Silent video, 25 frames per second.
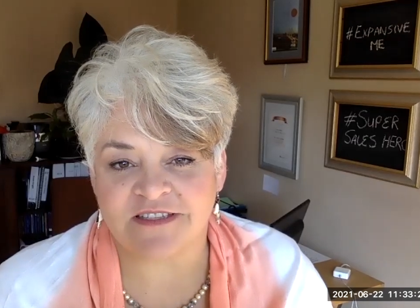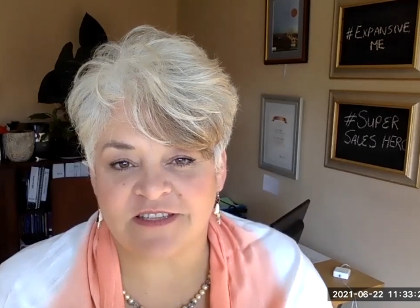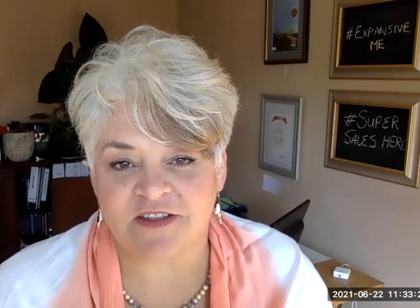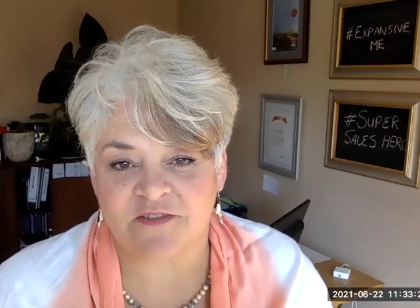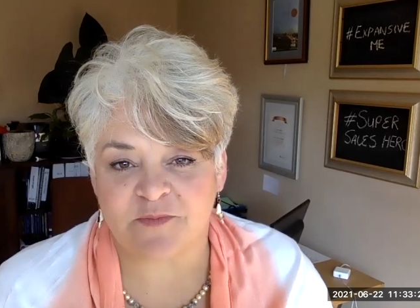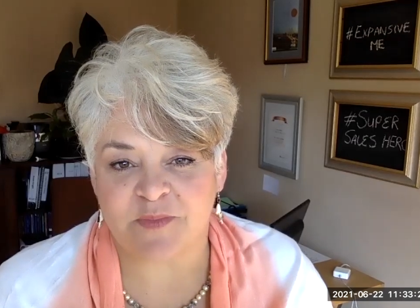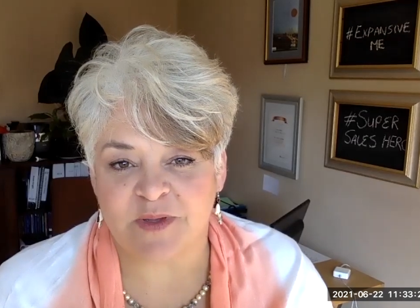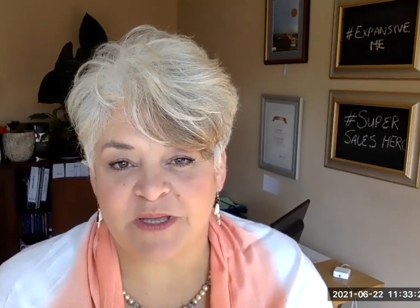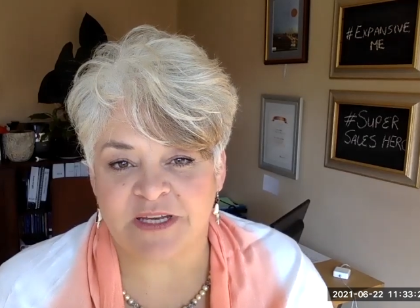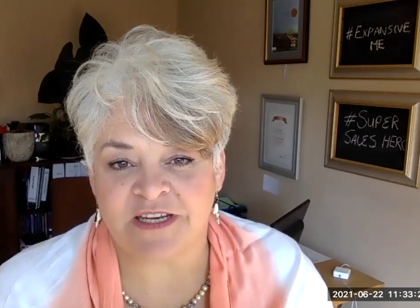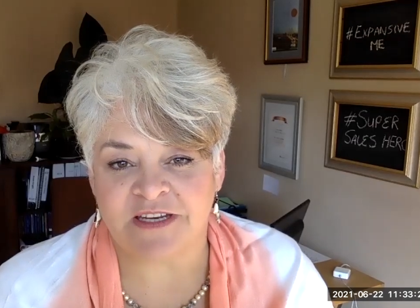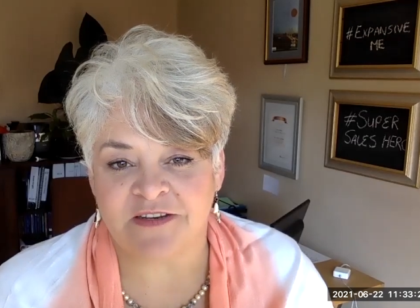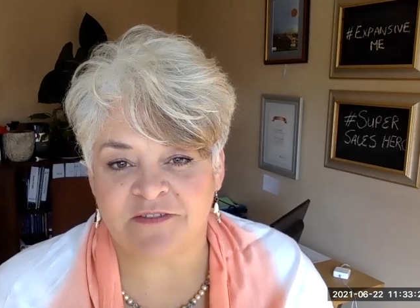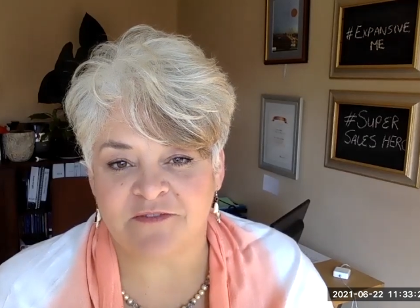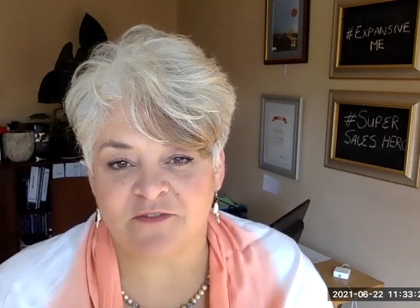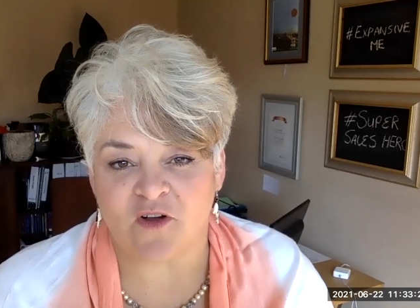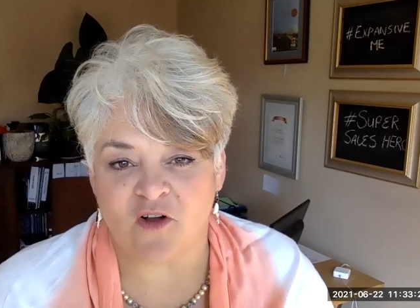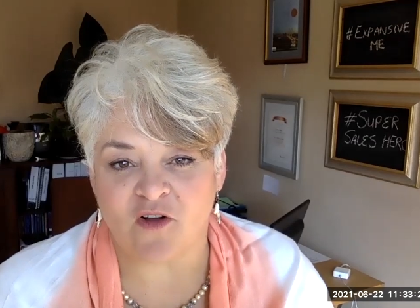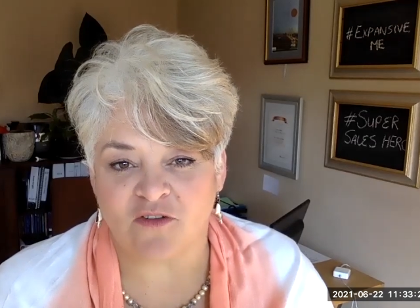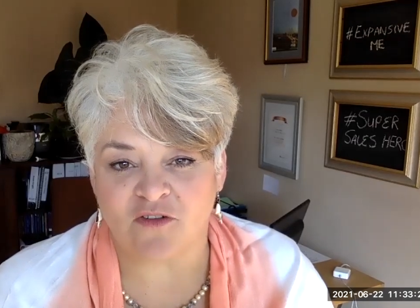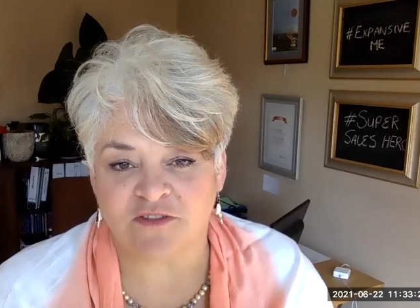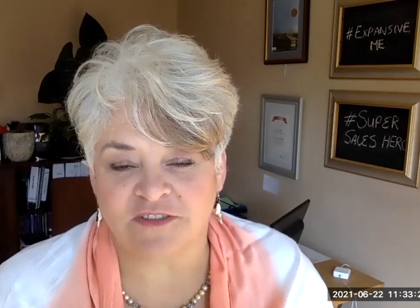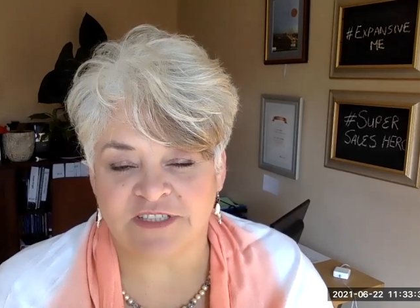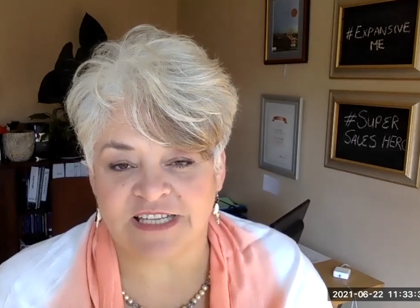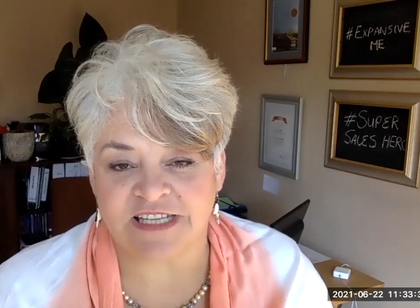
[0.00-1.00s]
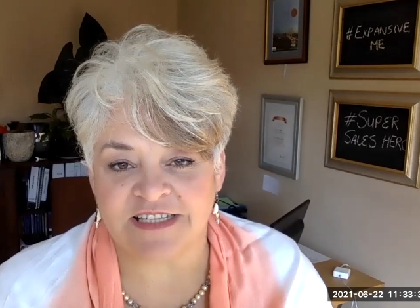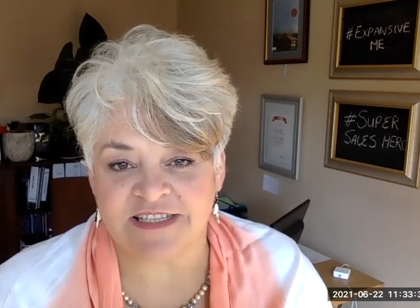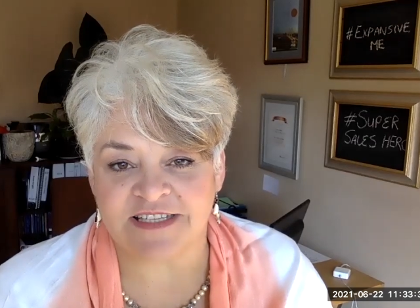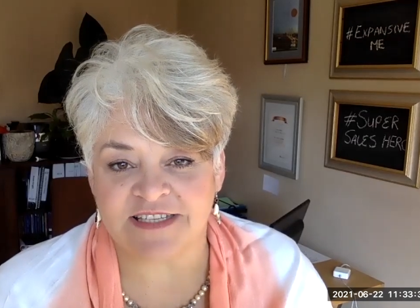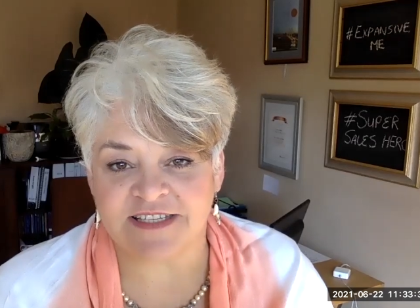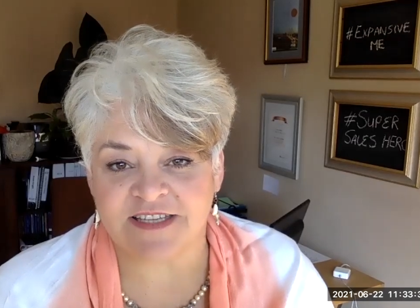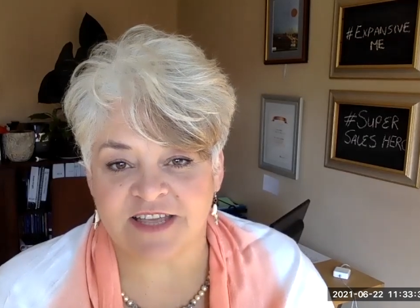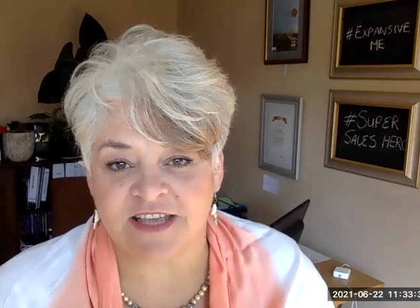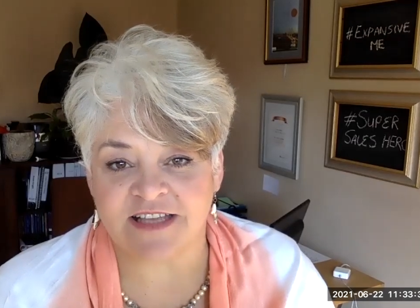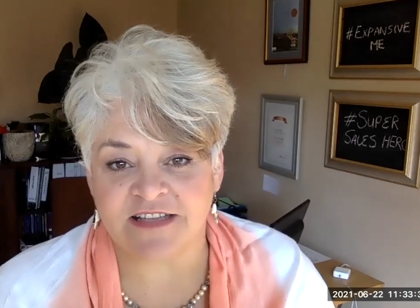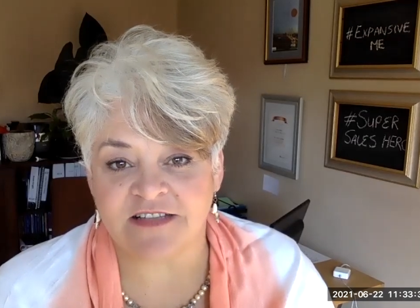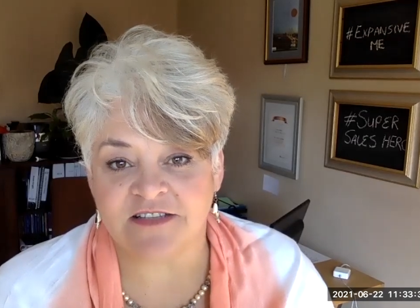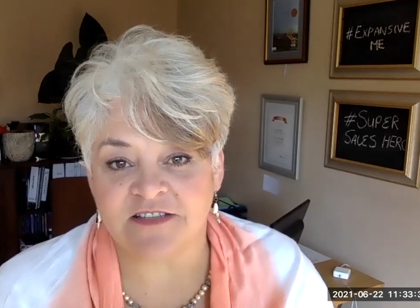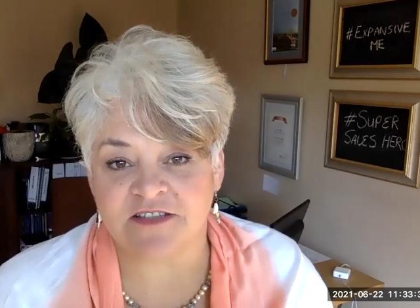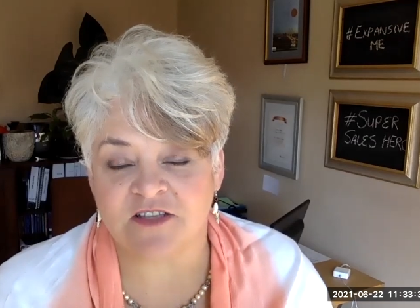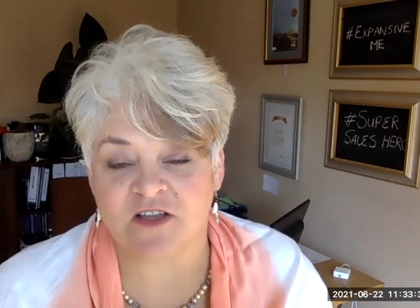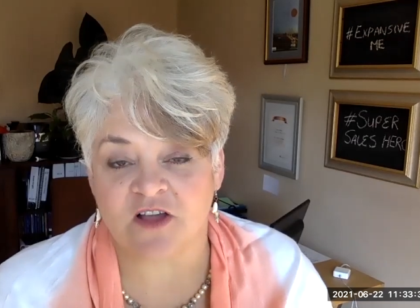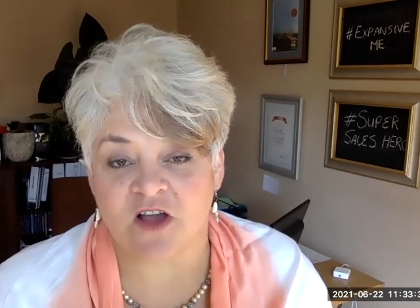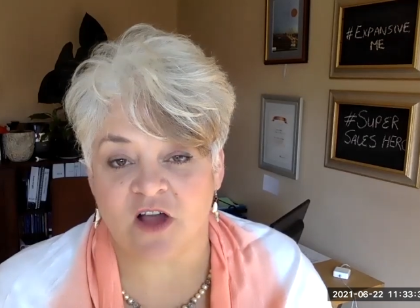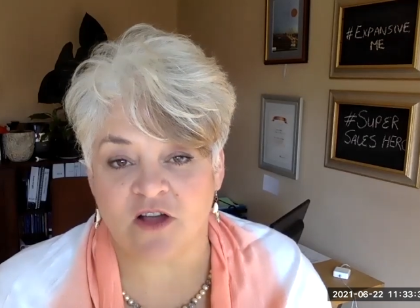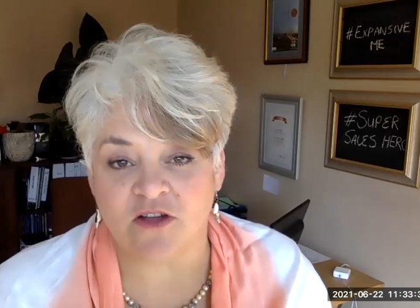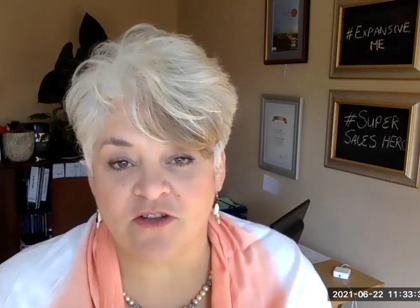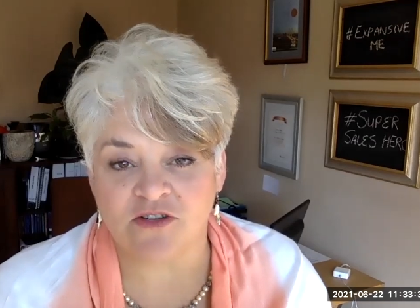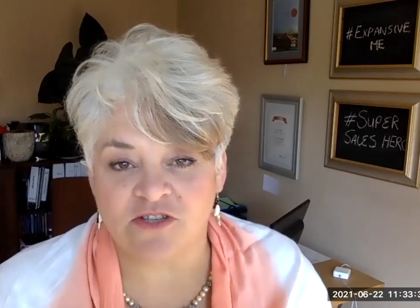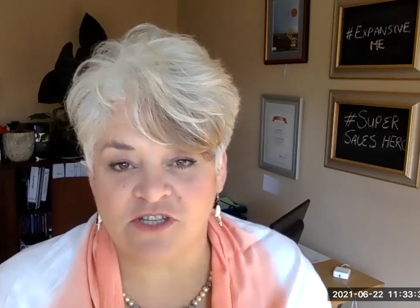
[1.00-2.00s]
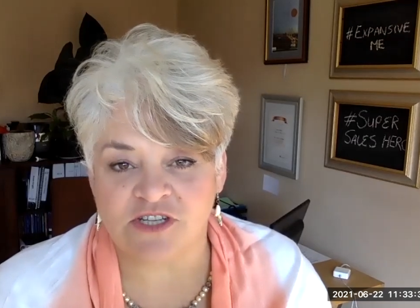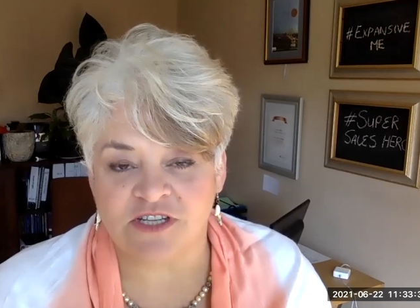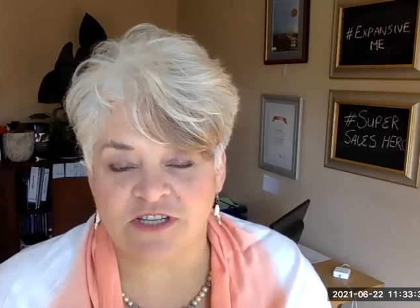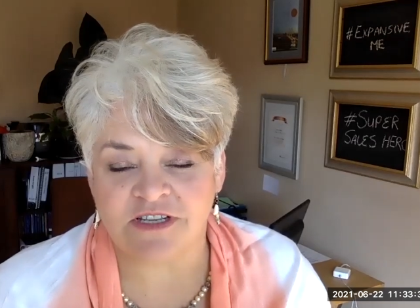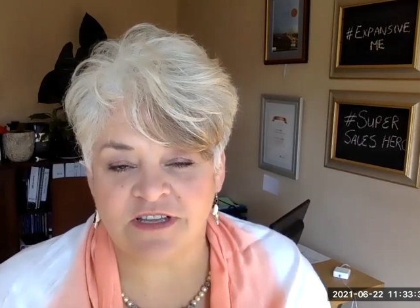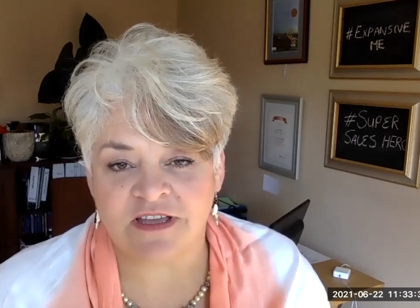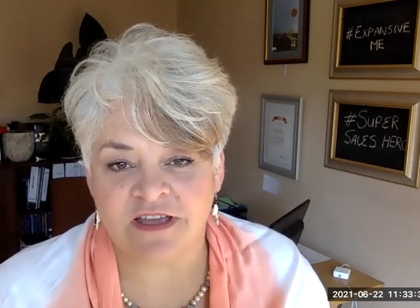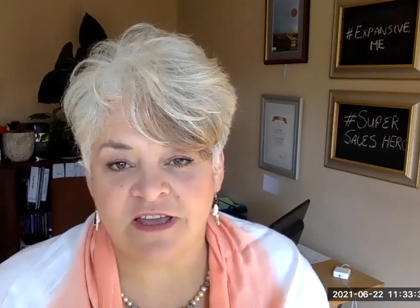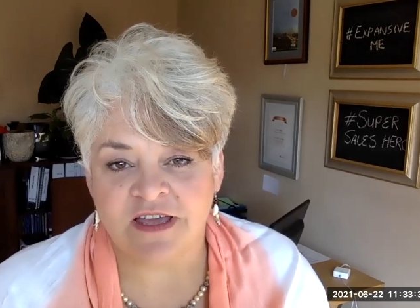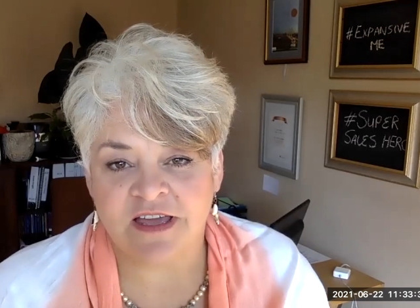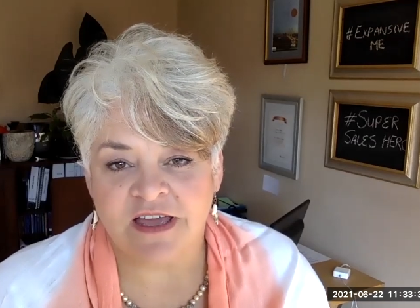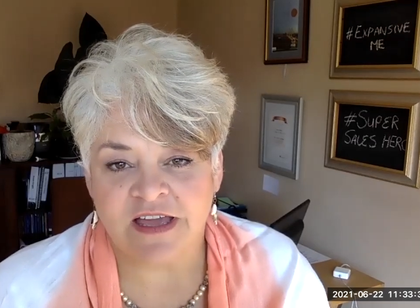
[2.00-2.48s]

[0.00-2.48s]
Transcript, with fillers: I've been involved in sales coaching